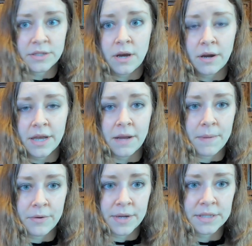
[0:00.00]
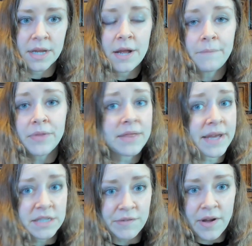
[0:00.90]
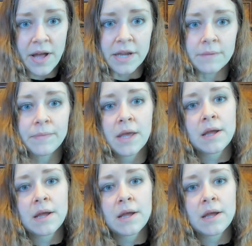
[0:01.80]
talking about it, and that's fine.